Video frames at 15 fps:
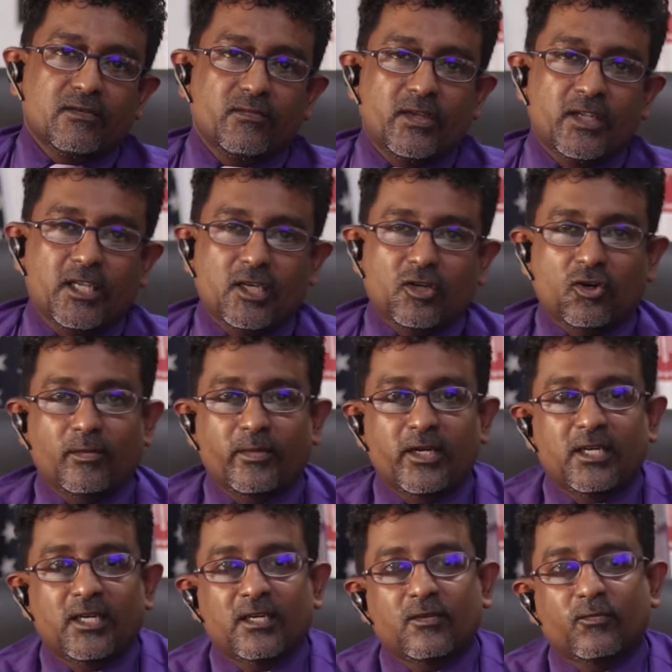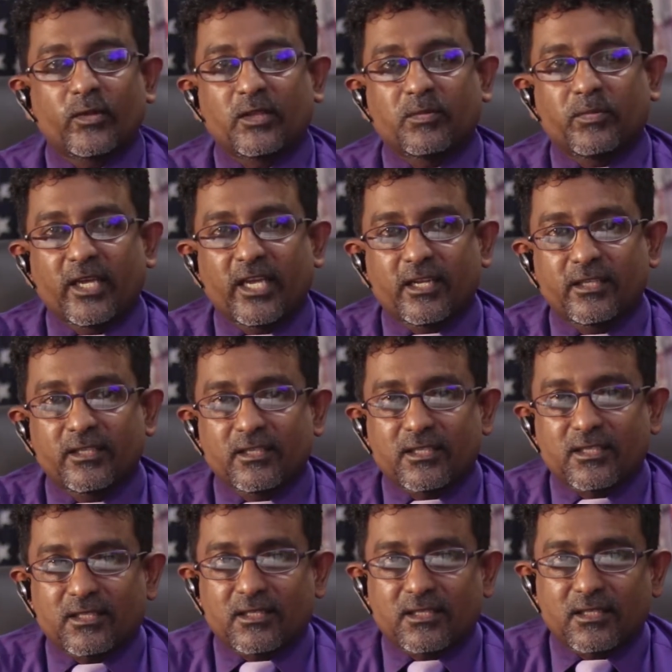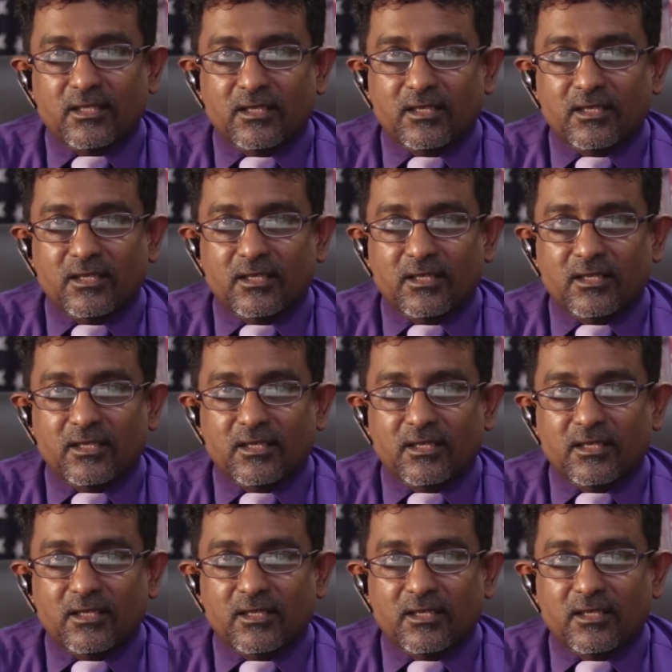very common with parents,